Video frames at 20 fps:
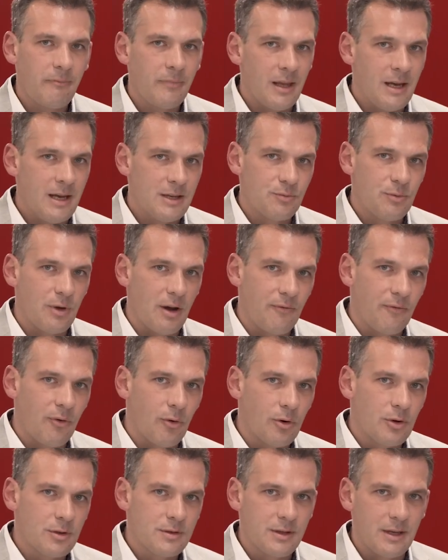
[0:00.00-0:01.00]
As we are
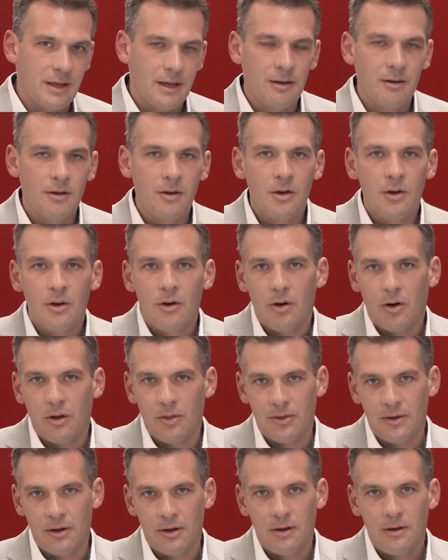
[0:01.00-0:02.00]
focusing on
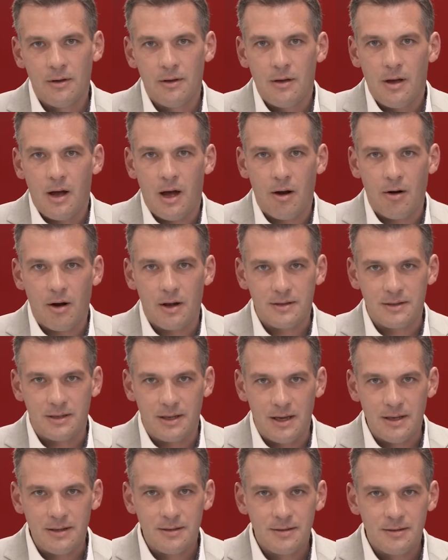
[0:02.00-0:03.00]
the
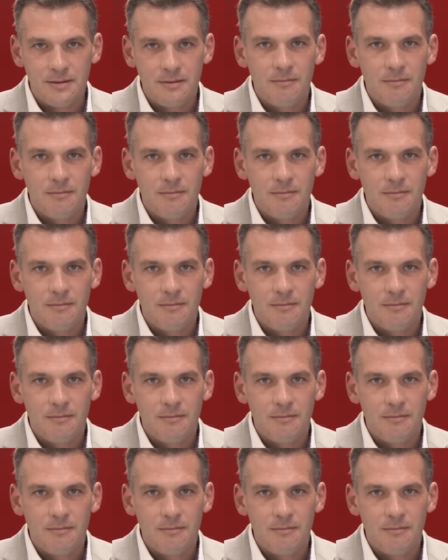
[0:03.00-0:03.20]
RRCS,